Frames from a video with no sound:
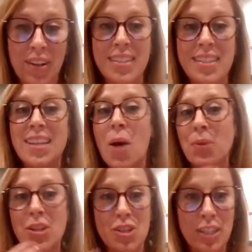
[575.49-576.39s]
because this
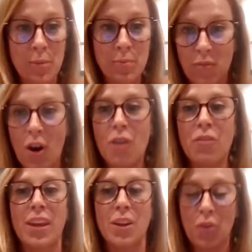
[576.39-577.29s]
company just keeps
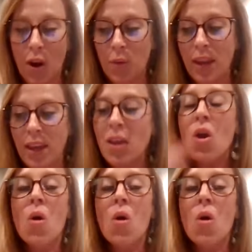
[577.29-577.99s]
evolving and growing.